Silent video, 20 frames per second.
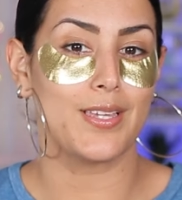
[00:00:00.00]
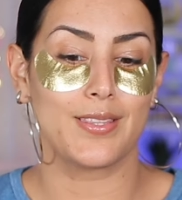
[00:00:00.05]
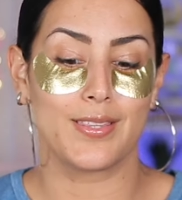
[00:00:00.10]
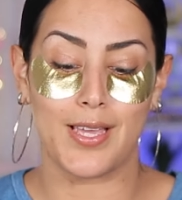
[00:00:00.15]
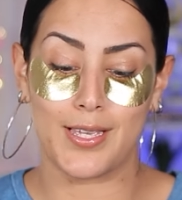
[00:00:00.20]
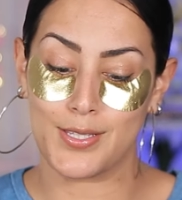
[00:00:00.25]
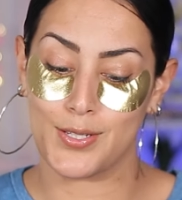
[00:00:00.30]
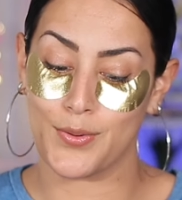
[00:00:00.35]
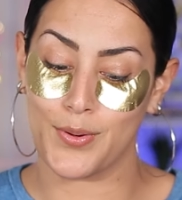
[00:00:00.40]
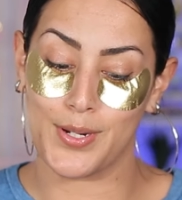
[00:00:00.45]
And
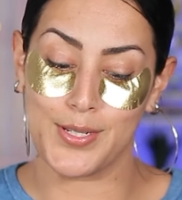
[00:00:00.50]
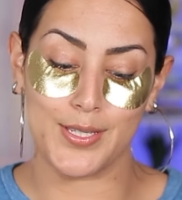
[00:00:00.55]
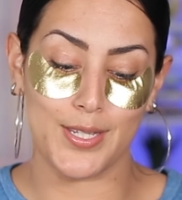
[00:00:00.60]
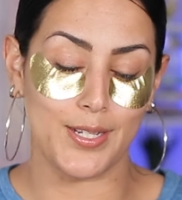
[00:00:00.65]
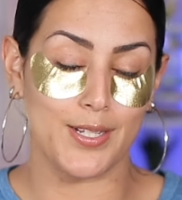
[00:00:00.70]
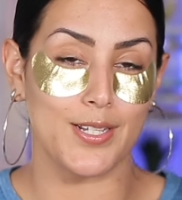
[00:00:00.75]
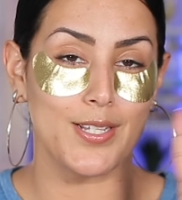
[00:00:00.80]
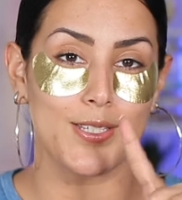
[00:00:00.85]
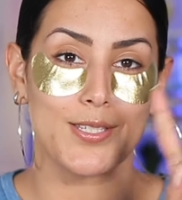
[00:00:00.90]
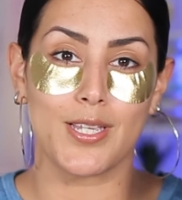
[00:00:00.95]
that's crazy
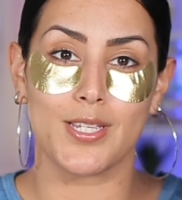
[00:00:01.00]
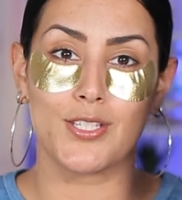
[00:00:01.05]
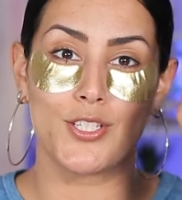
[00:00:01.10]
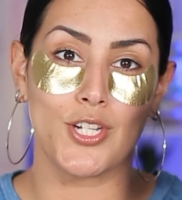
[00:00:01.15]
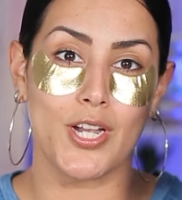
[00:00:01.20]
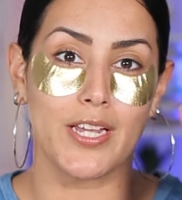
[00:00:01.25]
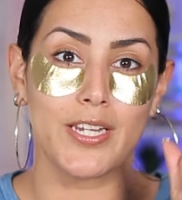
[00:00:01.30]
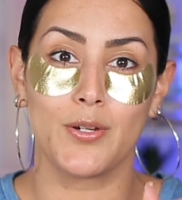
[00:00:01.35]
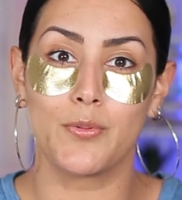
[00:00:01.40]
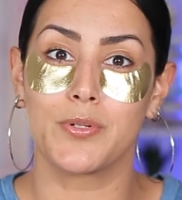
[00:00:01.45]
because
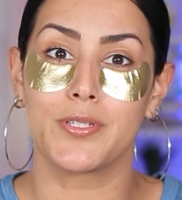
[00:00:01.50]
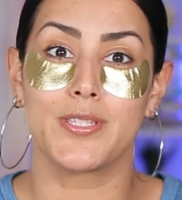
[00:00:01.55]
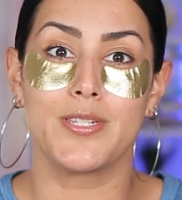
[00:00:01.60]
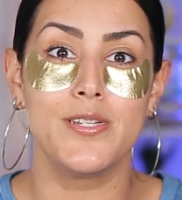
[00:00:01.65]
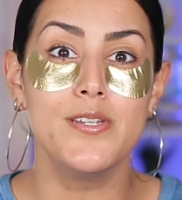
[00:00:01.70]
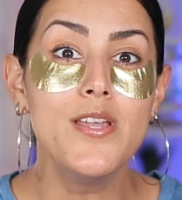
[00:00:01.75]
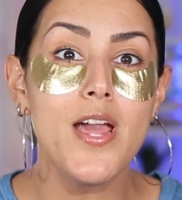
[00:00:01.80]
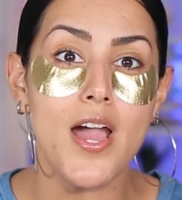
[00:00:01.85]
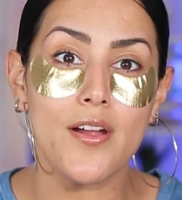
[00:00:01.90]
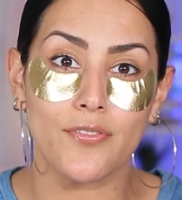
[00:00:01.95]
Jody was
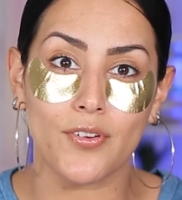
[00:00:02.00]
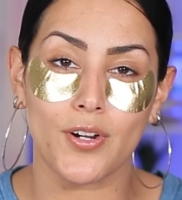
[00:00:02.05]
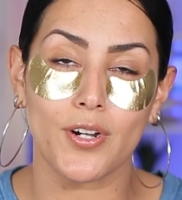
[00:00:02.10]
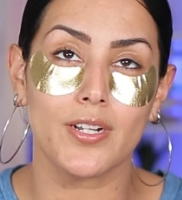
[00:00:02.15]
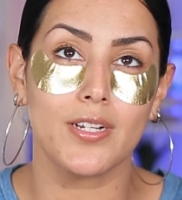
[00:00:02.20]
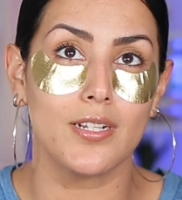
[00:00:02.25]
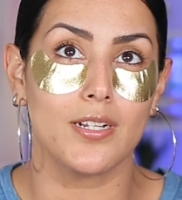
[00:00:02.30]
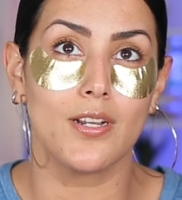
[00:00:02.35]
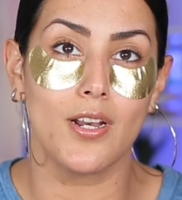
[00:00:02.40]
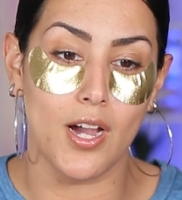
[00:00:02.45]
never
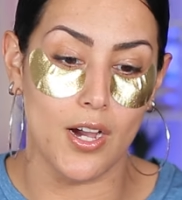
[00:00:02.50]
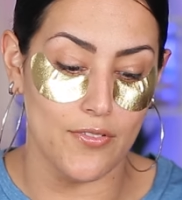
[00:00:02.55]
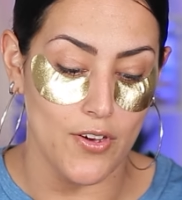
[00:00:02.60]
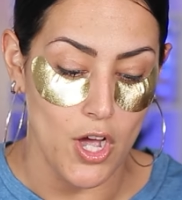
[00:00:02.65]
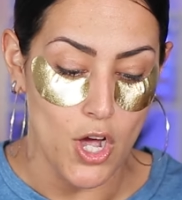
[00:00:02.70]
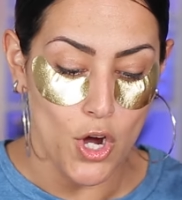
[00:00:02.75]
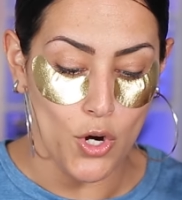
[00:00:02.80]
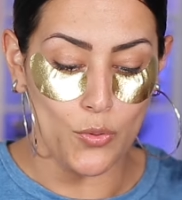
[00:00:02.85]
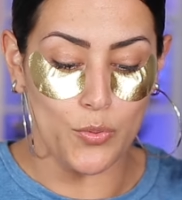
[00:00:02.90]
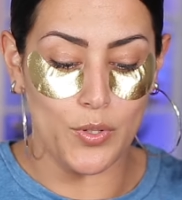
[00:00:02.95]
in
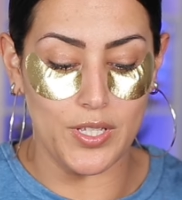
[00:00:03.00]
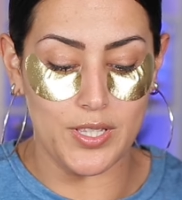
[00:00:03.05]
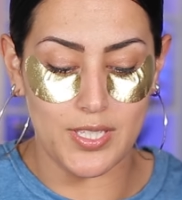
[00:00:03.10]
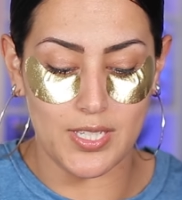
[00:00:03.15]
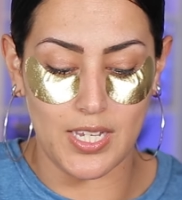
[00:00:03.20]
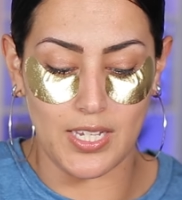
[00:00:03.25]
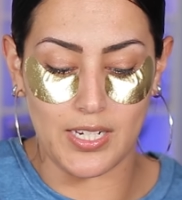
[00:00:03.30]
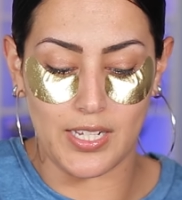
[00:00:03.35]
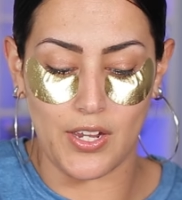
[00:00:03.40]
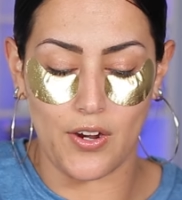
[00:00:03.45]
love with
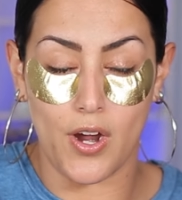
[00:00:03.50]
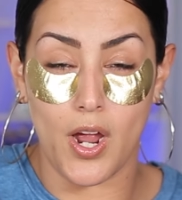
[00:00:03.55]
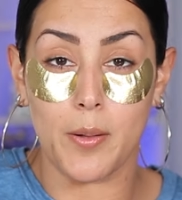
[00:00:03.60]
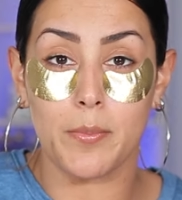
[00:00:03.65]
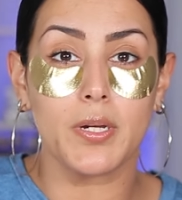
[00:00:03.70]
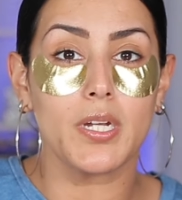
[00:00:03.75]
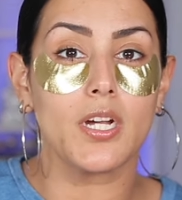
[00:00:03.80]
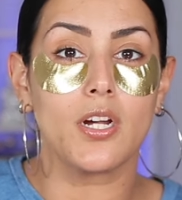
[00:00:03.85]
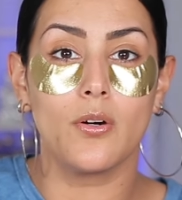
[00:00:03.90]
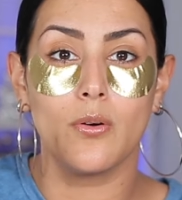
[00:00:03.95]
skincare.
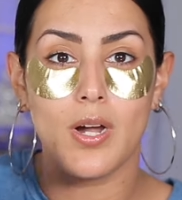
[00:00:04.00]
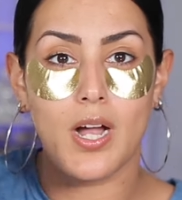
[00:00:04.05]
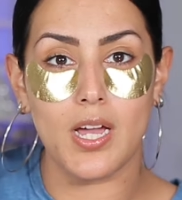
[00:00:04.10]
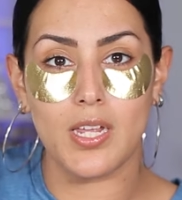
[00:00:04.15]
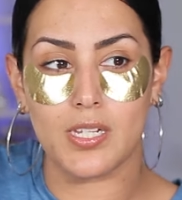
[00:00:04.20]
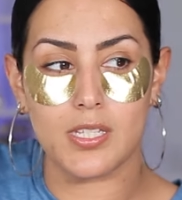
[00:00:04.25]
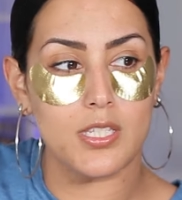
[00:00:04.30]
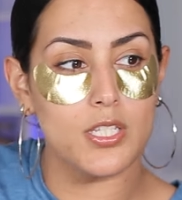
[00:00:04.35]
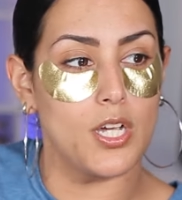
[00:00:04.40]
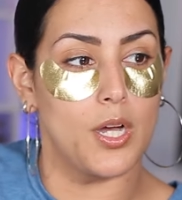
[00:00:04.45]
I'm gonna go
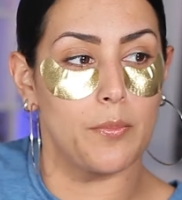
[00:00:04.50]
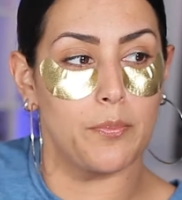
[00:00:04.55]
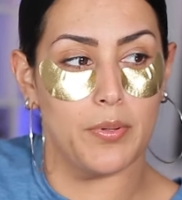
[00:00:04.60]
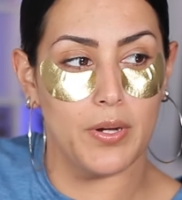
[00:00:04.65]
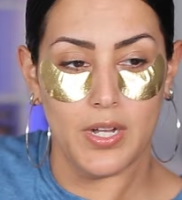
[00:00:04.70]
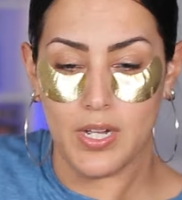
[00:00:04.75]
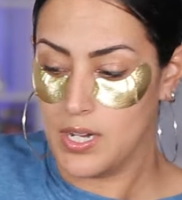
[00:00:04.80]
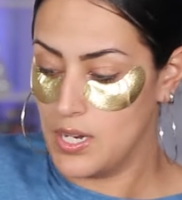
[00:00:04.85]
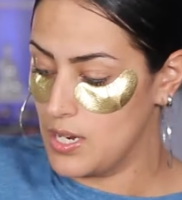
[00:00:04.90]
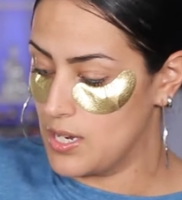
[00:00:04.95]
ahead and dump
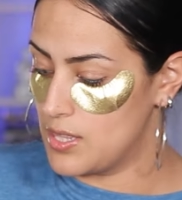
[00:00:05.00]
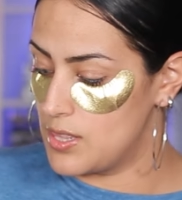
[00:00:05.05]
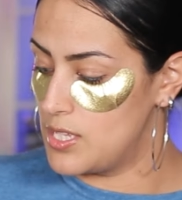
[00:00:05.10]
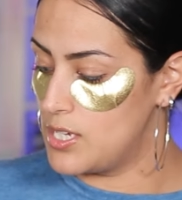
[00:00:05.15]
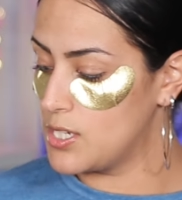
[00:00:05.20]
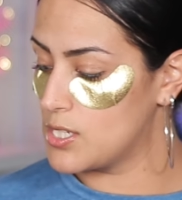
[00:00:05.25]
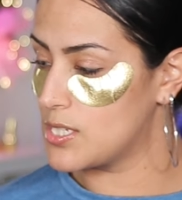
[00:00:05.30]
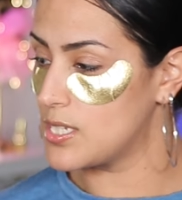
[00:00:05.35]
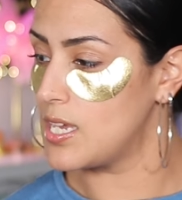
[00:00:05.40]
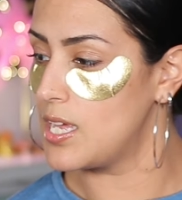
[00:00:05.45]

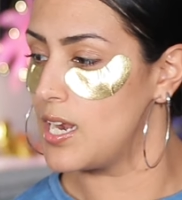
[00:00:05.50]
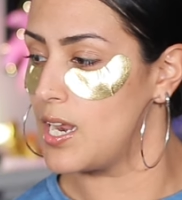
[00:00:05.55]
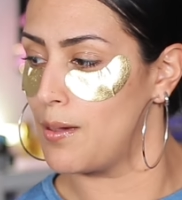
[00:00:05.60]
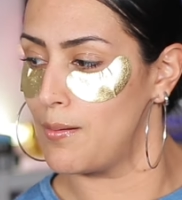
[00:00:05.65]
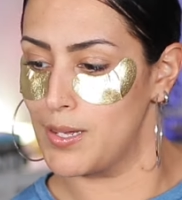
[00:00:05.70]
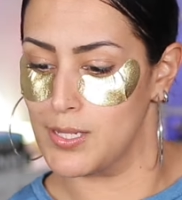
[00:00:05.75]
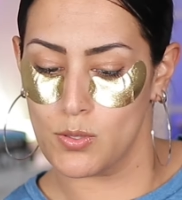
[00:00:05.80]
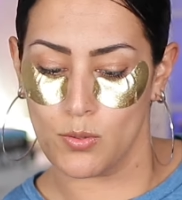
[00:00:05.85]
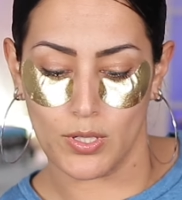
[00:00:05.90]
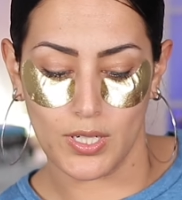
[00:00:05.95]
this in
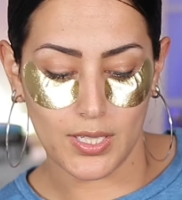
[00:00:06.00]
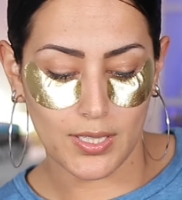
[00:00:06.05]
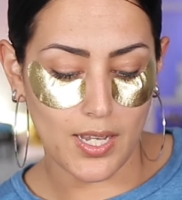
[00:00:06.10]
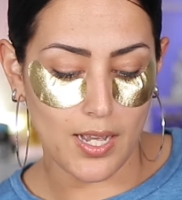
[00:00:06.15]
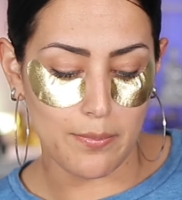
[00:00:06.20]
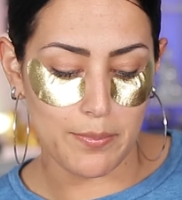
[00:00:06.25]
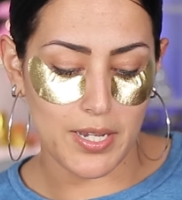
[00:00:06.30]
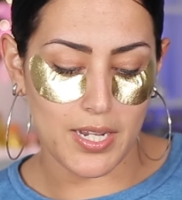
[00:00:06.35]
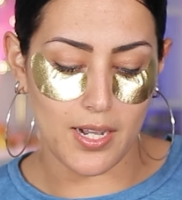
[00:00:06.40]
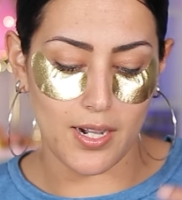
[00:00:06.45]
la
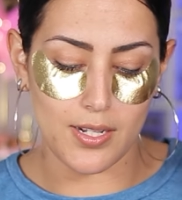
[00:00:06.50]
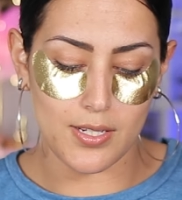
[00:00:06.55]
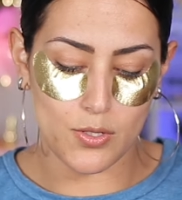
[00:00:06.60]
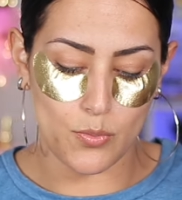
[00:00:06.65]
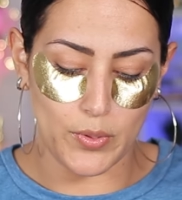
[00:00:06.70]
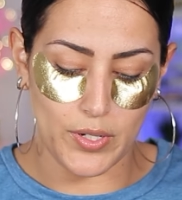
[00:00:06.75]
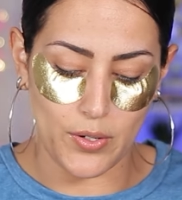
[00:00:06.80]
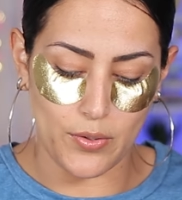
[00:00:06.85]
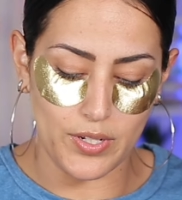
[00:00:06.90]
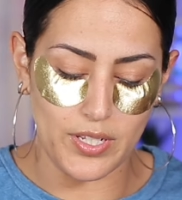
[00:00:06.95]
basurita because
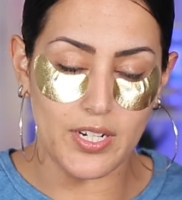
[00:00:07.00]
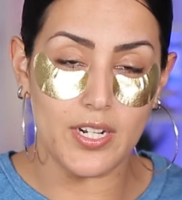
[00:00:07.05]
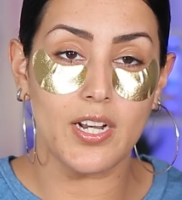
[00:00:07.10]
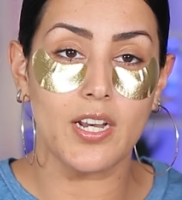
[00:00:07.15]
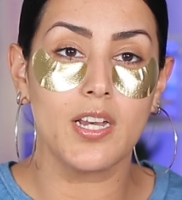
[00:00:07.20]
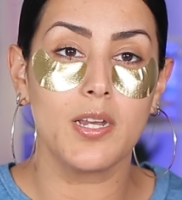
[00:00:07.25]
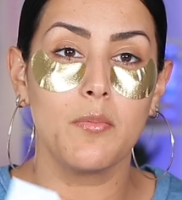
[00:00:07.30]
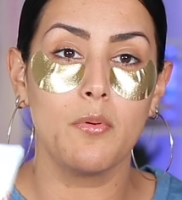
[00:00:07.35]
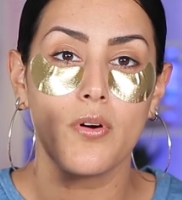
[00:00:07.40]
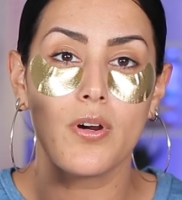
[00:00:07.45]
we don't need it
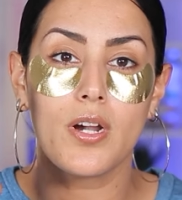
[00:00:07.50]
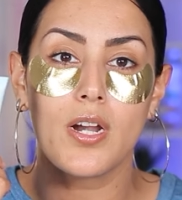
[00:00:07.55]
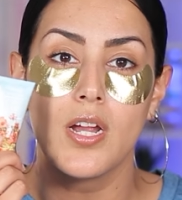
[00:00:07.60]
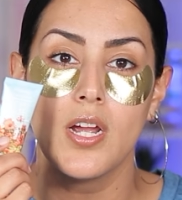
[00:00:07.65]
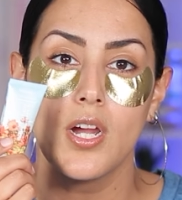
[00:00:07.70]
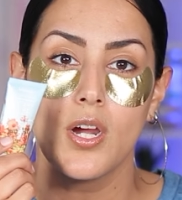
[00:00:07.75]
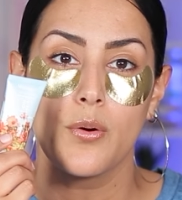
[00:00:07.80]
anymore.